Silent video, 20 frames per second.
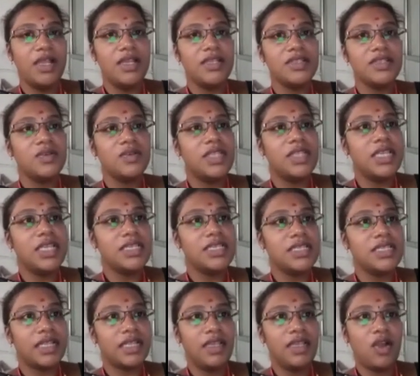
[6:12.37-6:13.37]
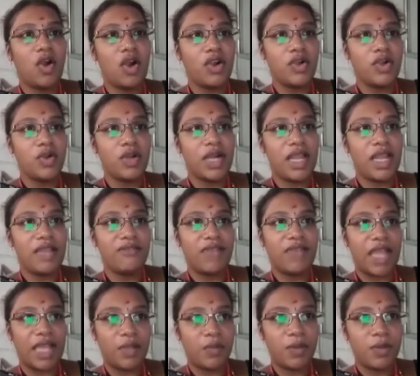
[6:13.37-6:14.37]
So these are the autoclave
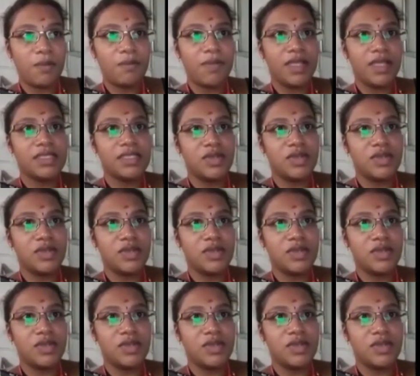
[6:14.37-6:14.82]
equipments